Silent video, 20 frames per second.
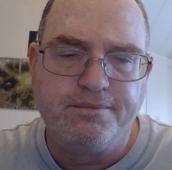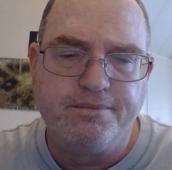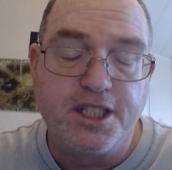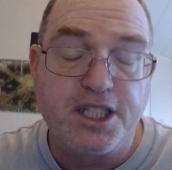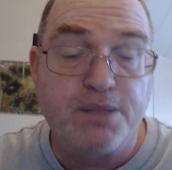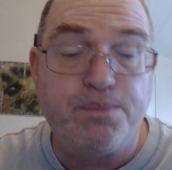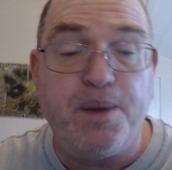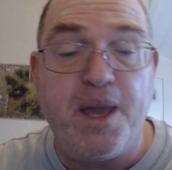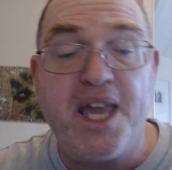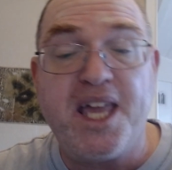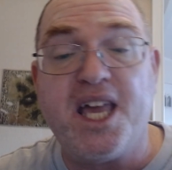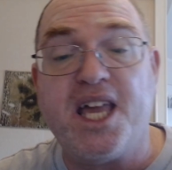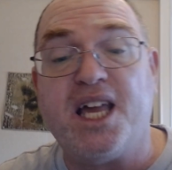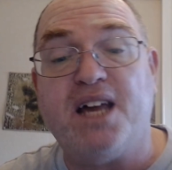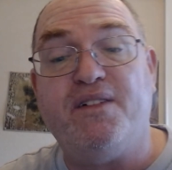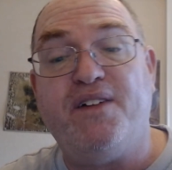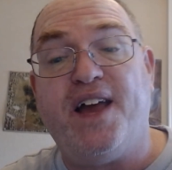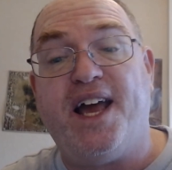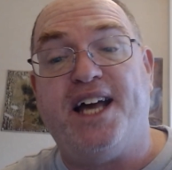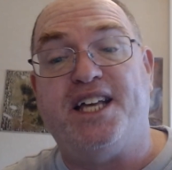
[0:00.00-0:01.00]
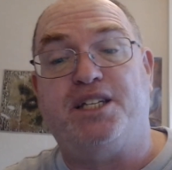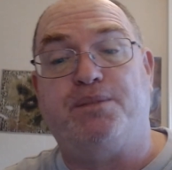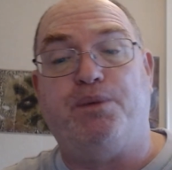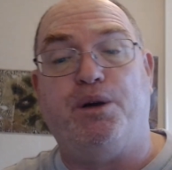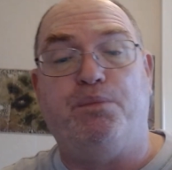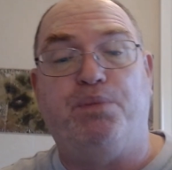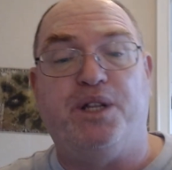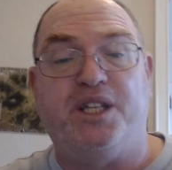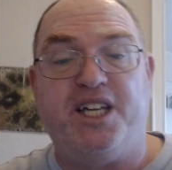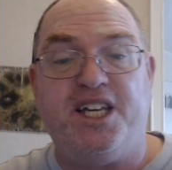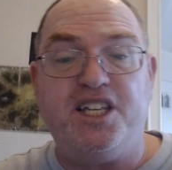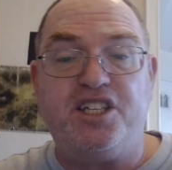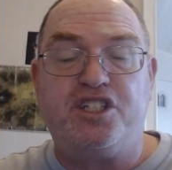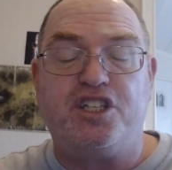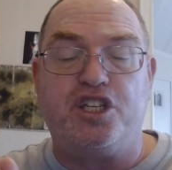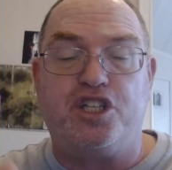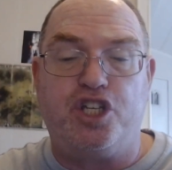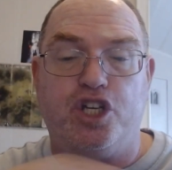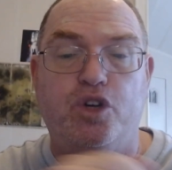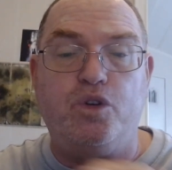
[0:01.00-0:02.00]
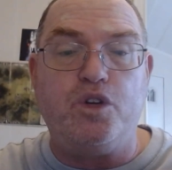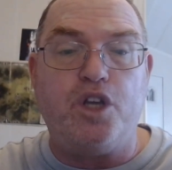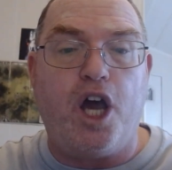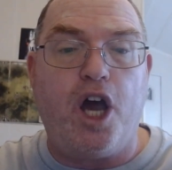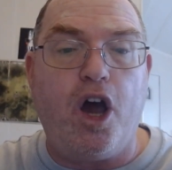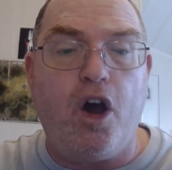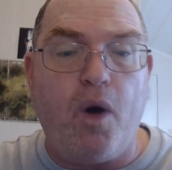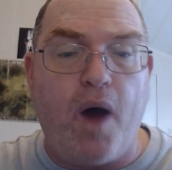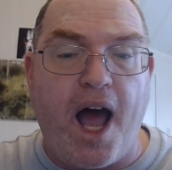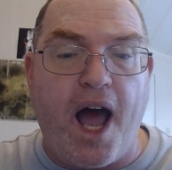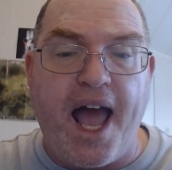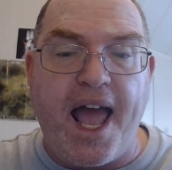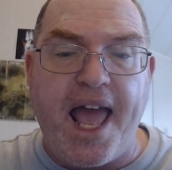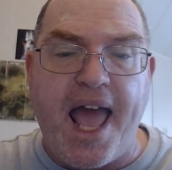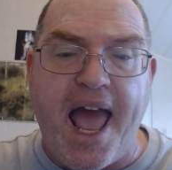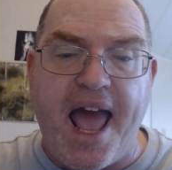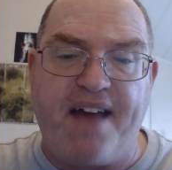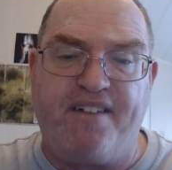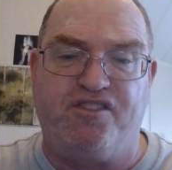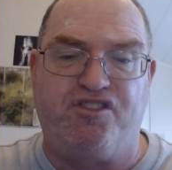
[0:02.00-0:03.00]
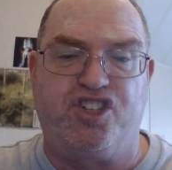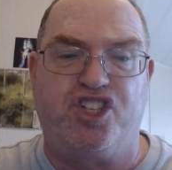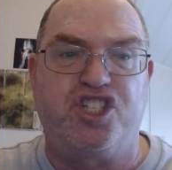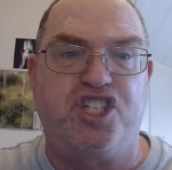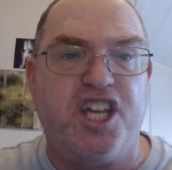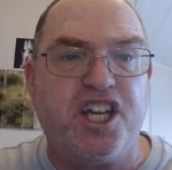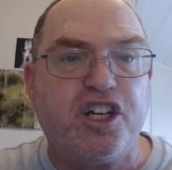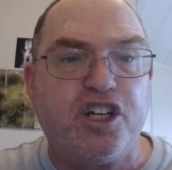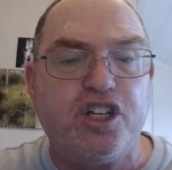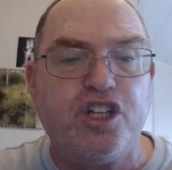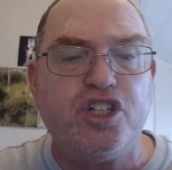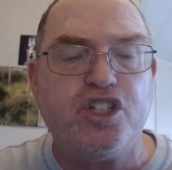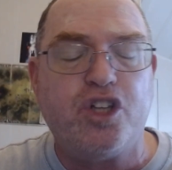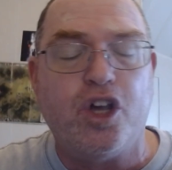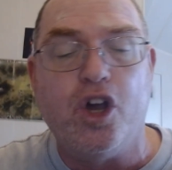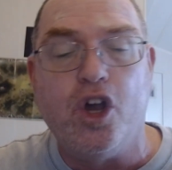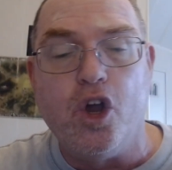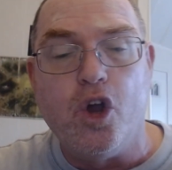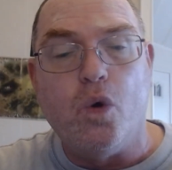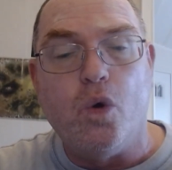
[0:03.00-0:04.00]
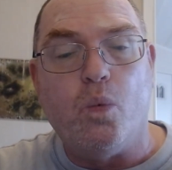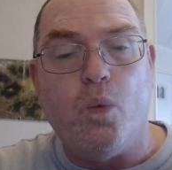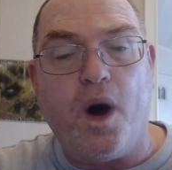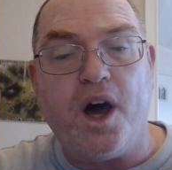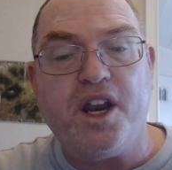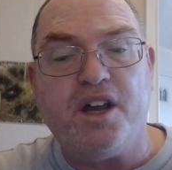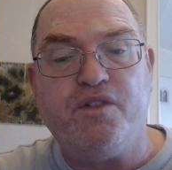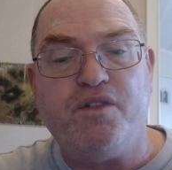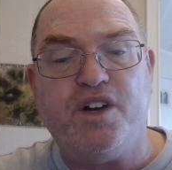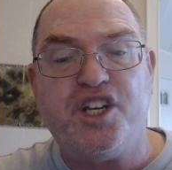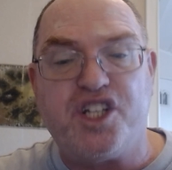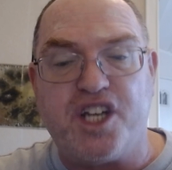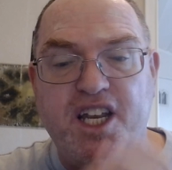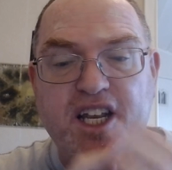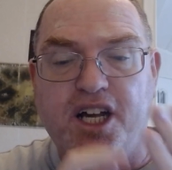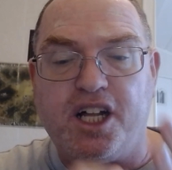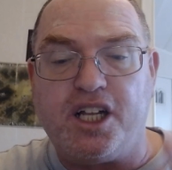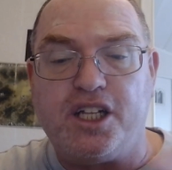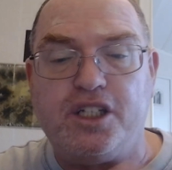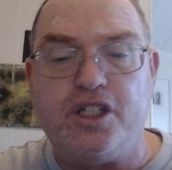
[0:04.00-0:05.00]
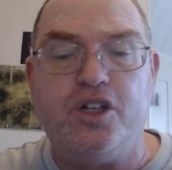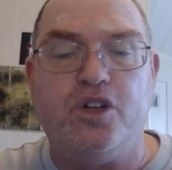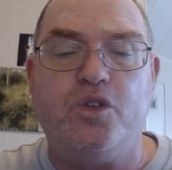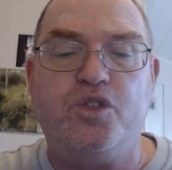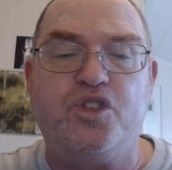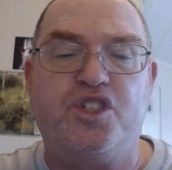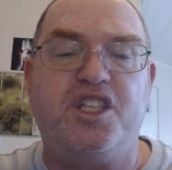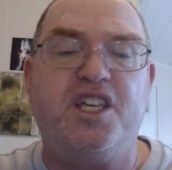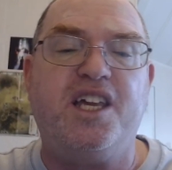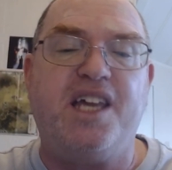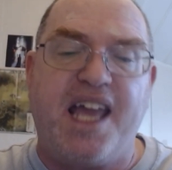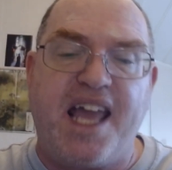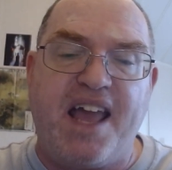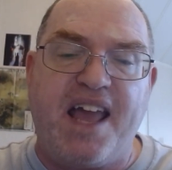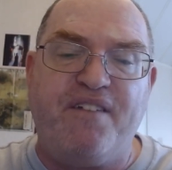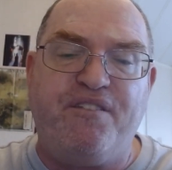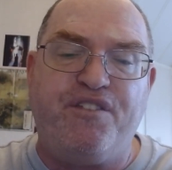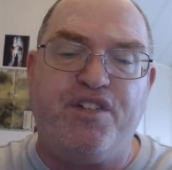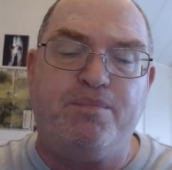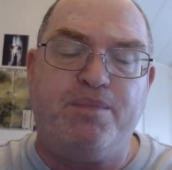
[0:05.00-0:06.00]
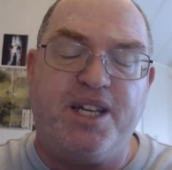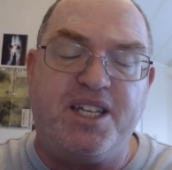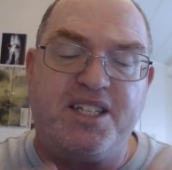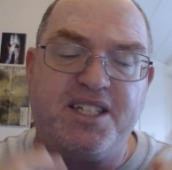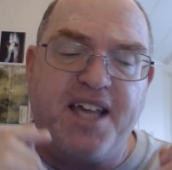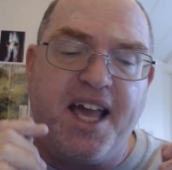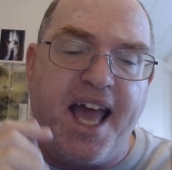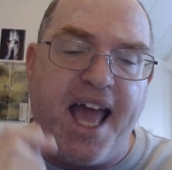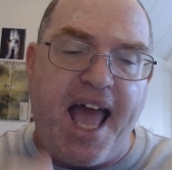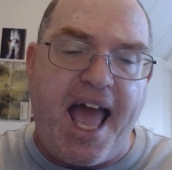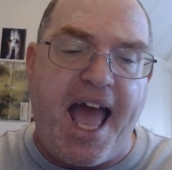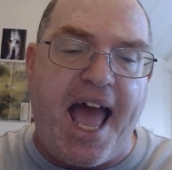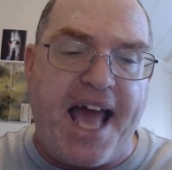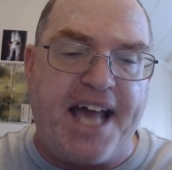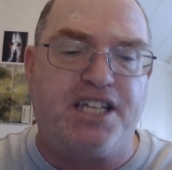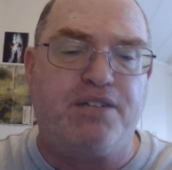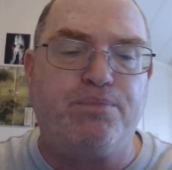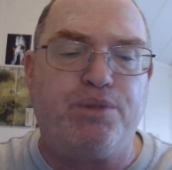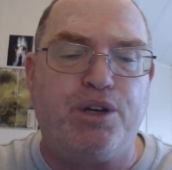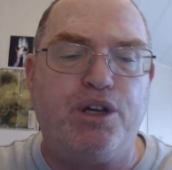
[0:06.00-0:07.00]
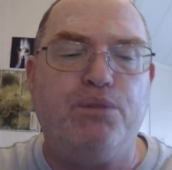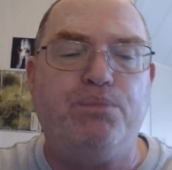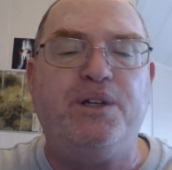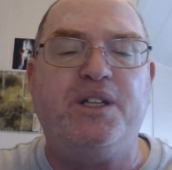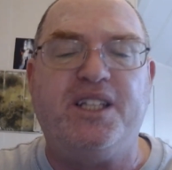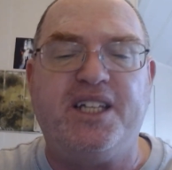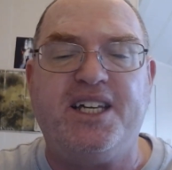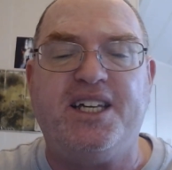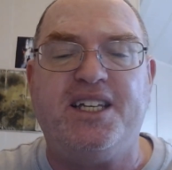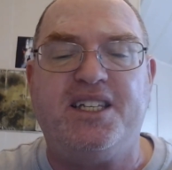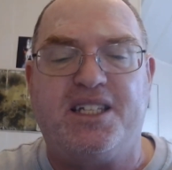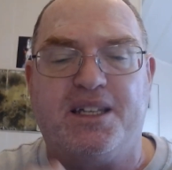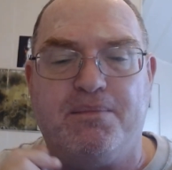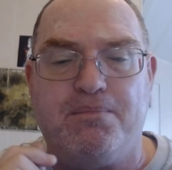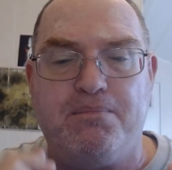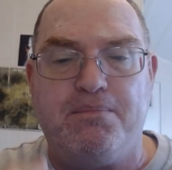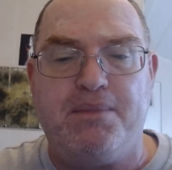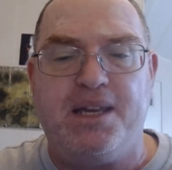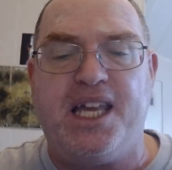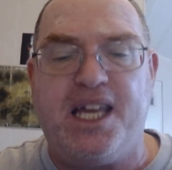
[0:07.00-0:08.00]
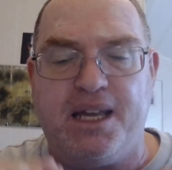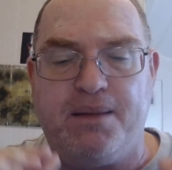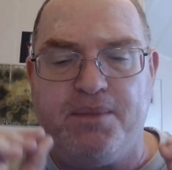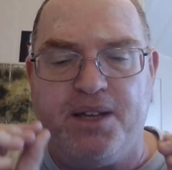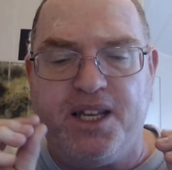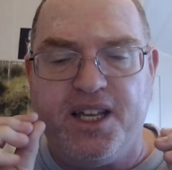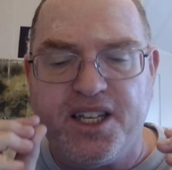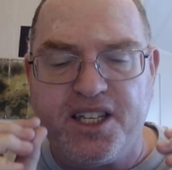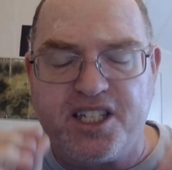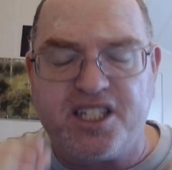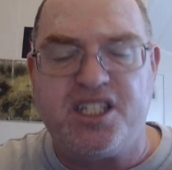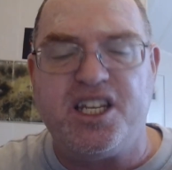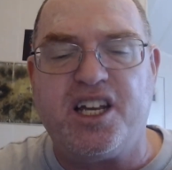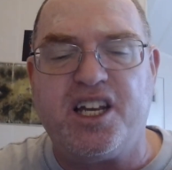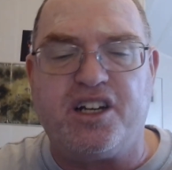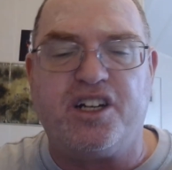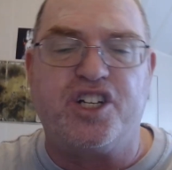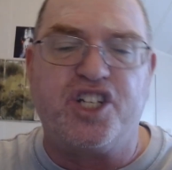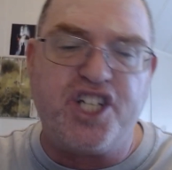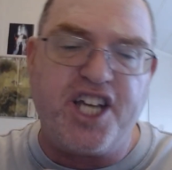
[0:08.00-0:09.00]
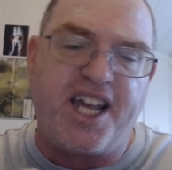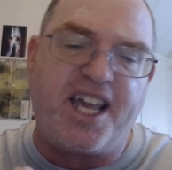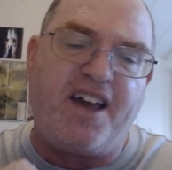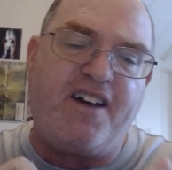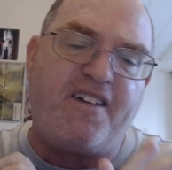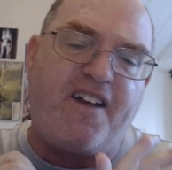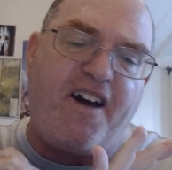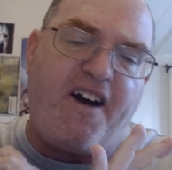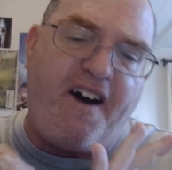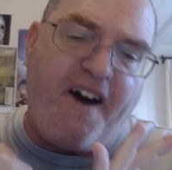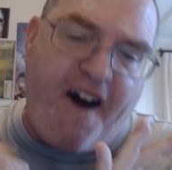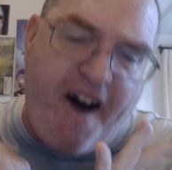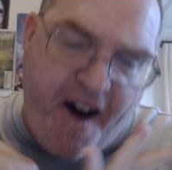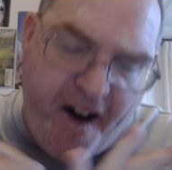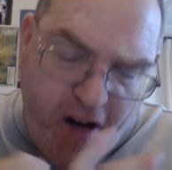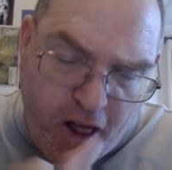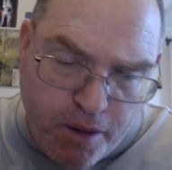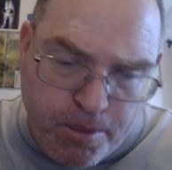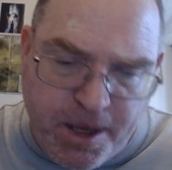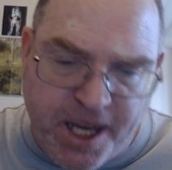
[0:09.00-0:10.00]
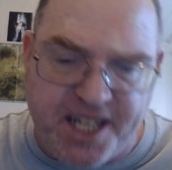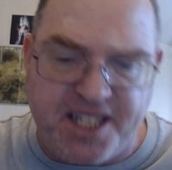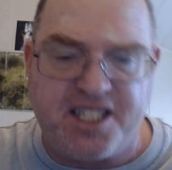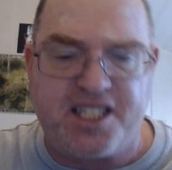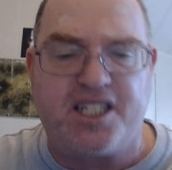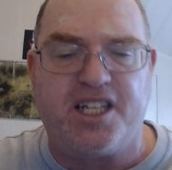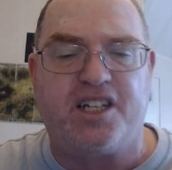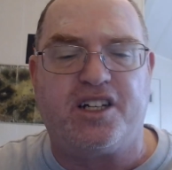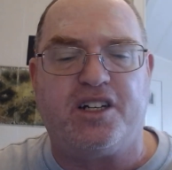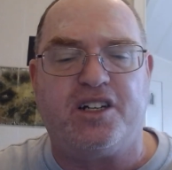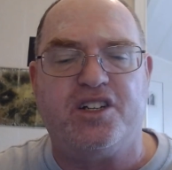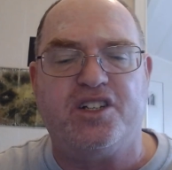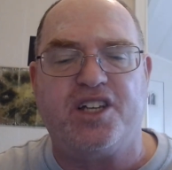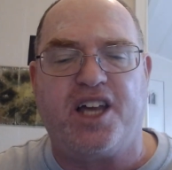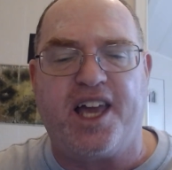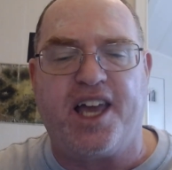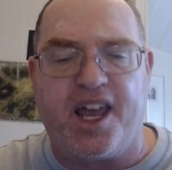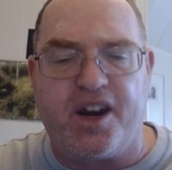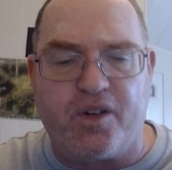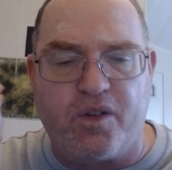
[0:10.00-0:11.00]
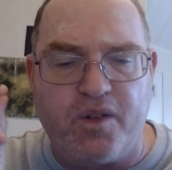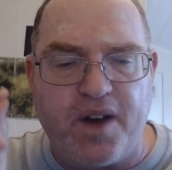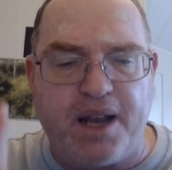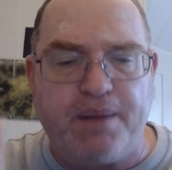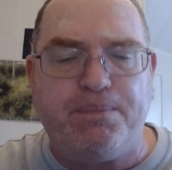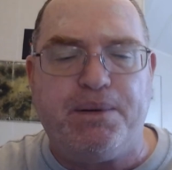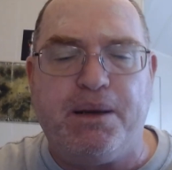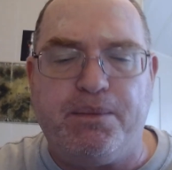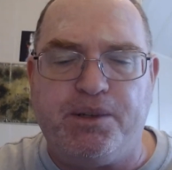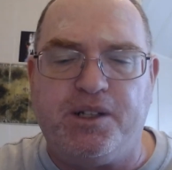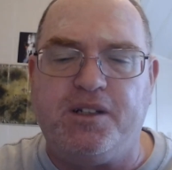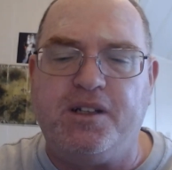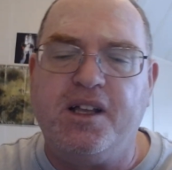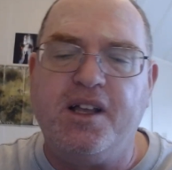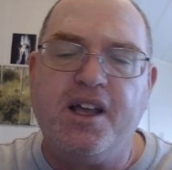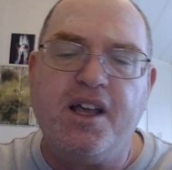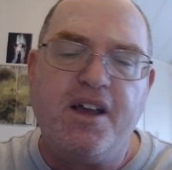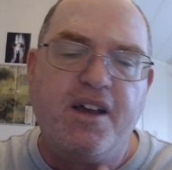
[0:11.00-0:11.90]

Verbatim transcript: Speaking of Hasbro police, did you know I have stickers? One of which includes the infamous Hasbro police meme sticker. Check out all my stickers at Redbubble